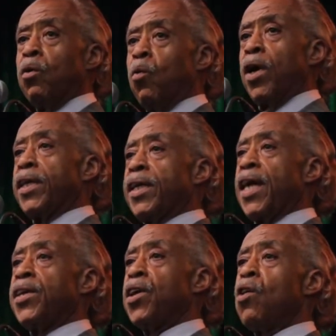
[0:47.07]
What
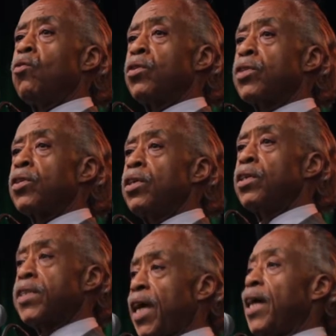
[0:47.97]
they don't
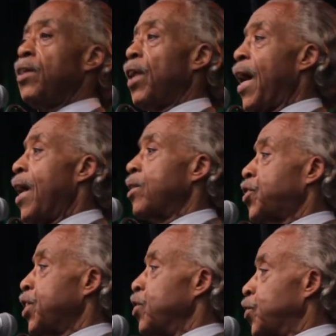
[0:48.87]
tell our
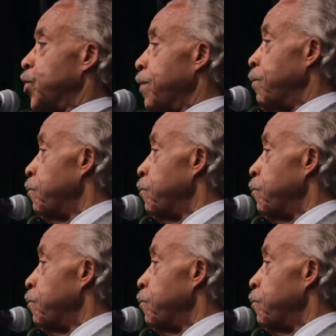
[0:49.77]
children